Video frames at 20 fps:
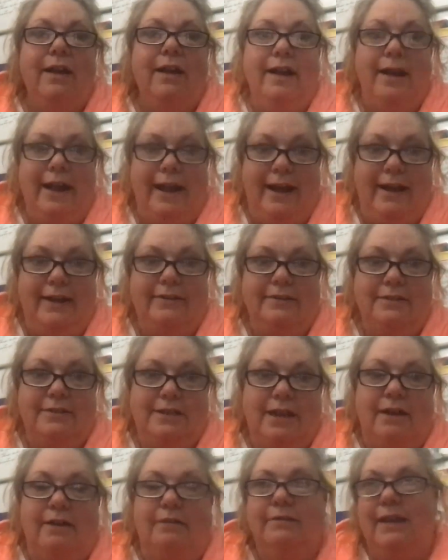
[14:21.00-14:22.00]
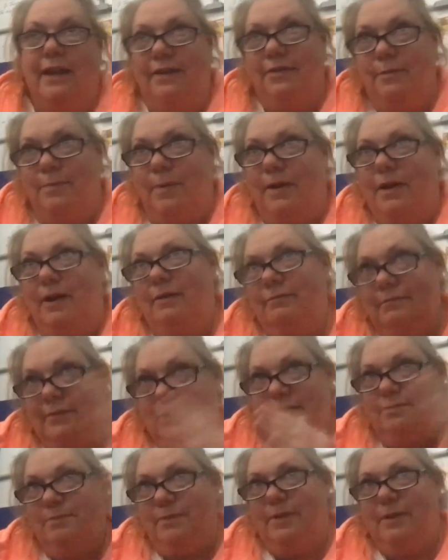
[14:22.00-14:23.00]
And so the other part
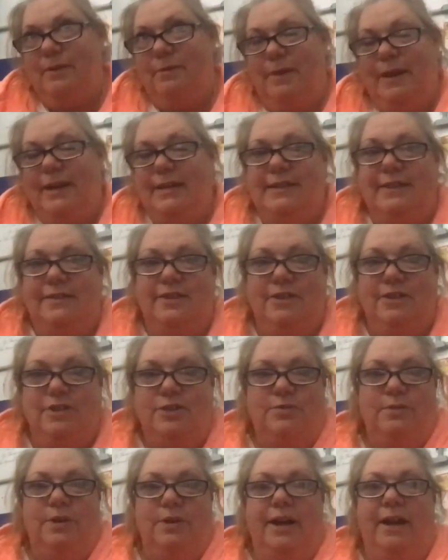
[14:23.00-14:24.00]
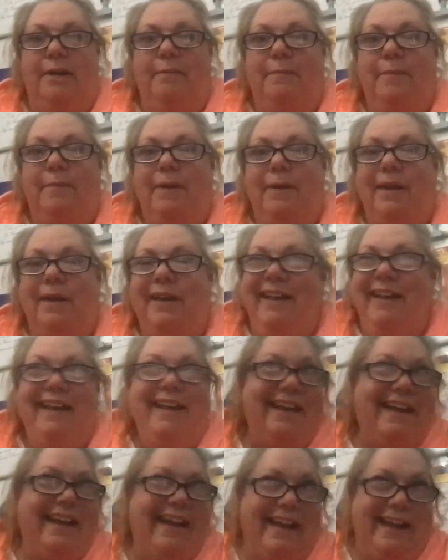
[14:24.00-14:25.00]
was where they're raising the shrimp
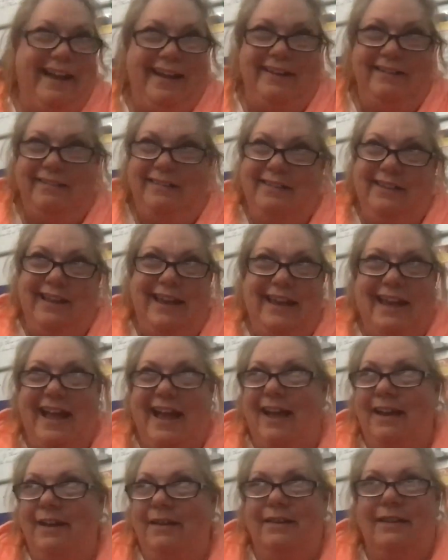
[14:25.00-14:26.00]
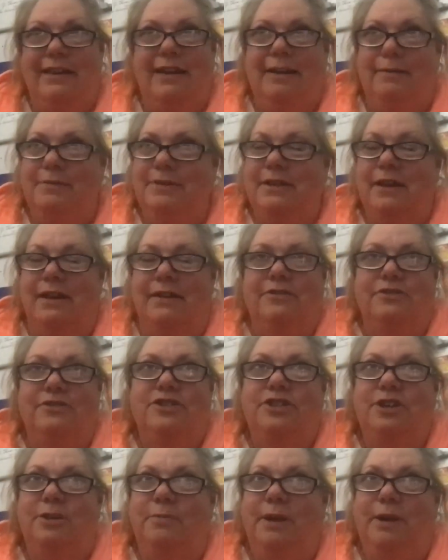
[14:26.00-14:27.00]
and he had he was under
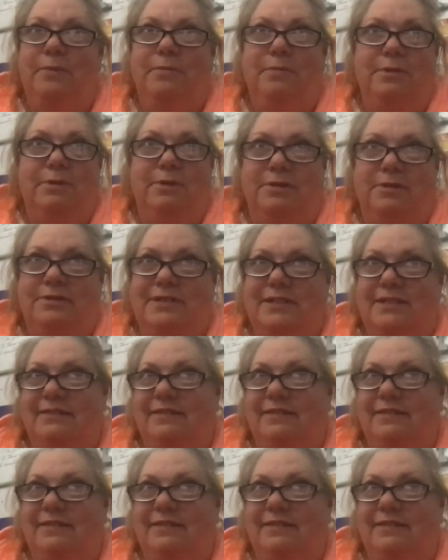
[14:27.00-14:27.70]
so many rules and